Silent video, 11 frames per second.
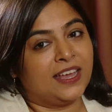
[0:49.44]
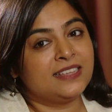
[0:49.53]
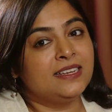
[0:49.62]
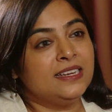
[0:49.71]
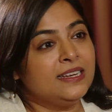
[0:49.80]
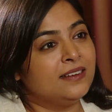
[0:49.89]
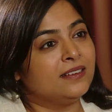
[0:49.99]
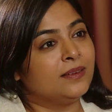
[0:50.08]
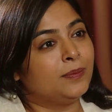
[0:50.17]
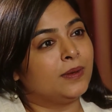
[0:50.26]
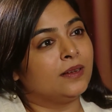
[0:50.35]
as a leader,
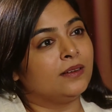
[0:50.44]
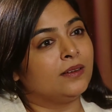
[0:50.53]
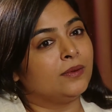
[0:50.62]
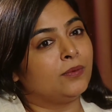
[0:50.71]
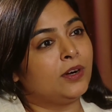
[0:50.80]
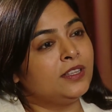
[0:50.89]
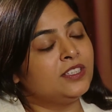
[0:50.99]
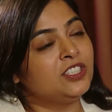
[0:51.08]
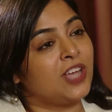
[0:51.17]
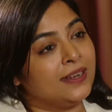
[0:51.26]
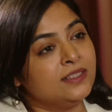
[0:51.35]
what are the
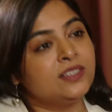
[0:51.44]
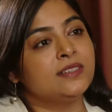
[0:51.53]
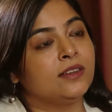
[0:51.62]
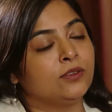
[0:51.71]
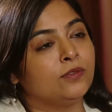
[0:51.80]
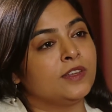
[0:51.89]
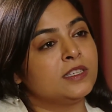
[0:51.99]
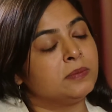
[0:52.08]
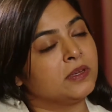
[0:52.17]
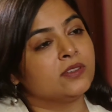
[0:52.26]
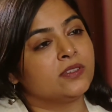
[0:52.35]
challenges that you face
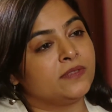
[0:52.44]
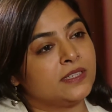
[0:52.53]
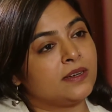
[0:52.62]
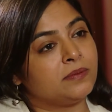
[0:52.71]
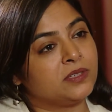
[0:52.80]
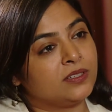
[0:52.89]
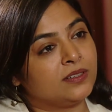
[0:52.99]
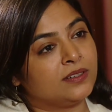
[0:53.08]
because of disruption?